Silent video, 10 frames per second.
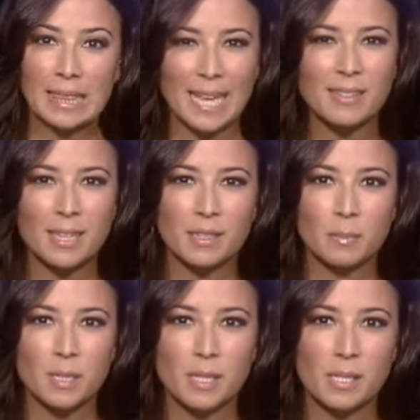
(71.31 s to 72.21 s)
"Let's get
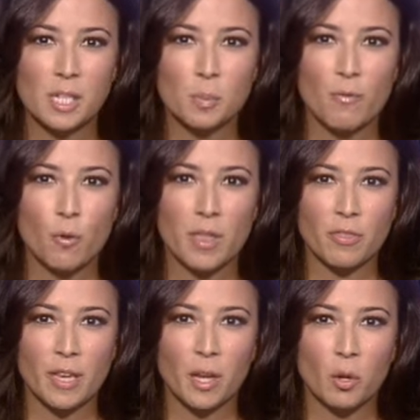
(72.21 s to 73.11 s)
some distance before
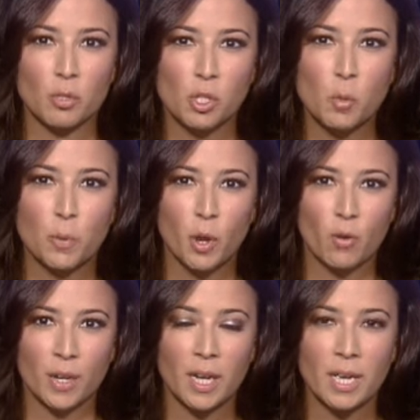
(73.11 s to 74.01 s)
that thing goes
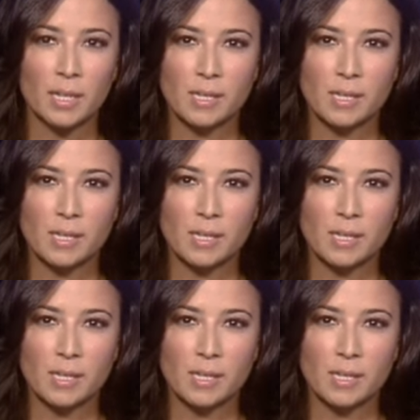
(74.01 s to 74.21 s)
supernova,"